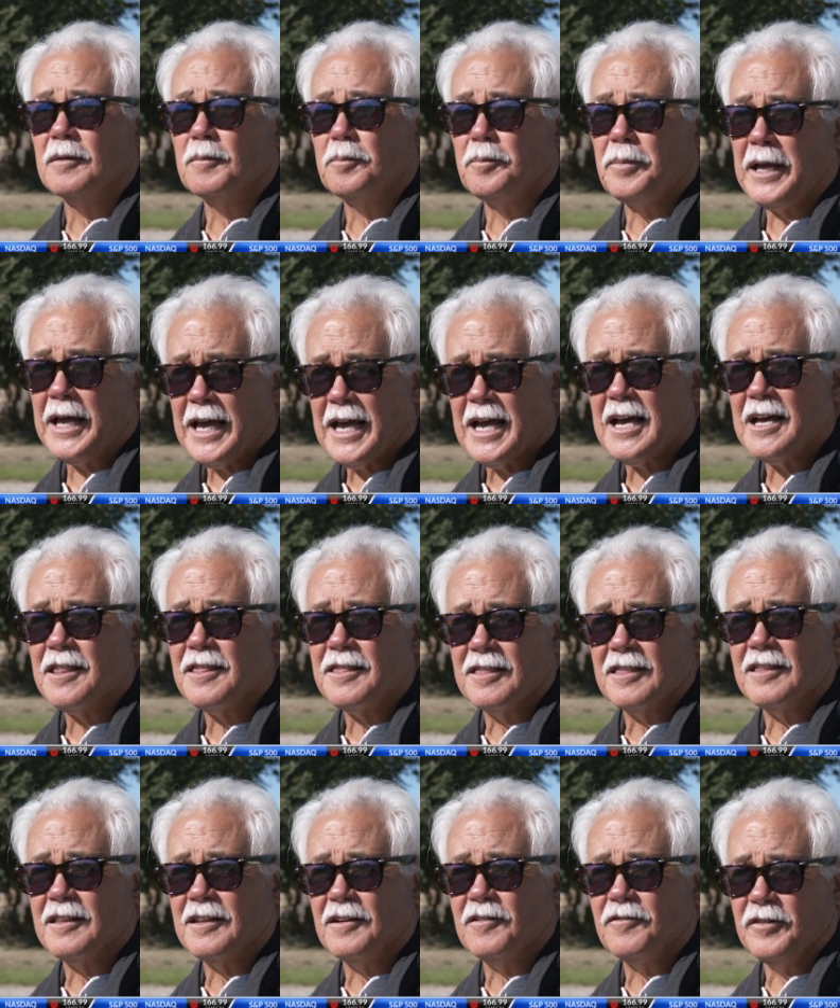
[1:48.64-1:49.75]

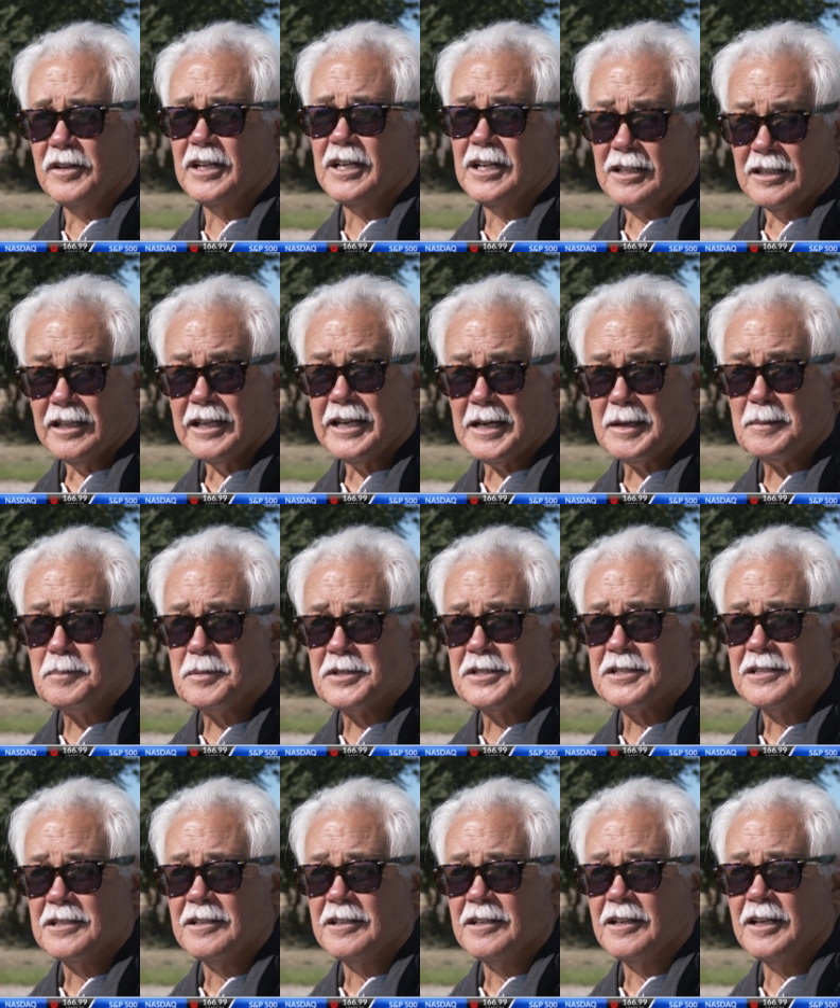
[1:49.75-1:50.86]
path of an
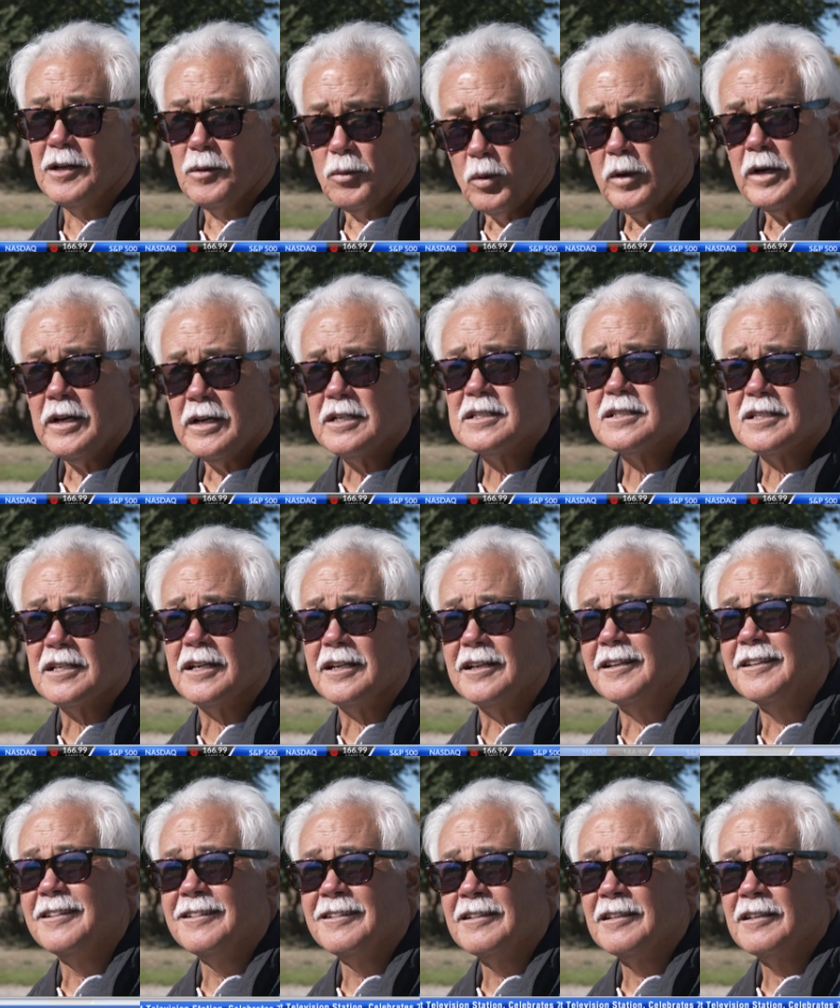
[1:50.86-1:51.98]
eclipse and witness it
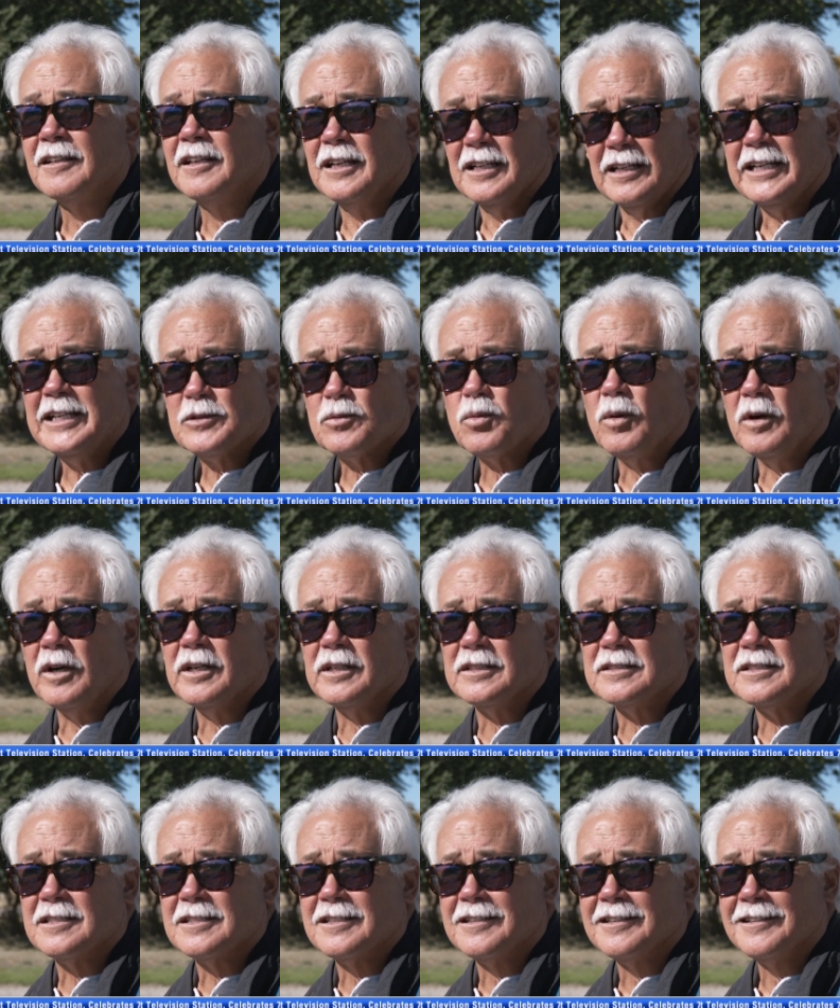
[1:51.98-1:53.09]
at least once.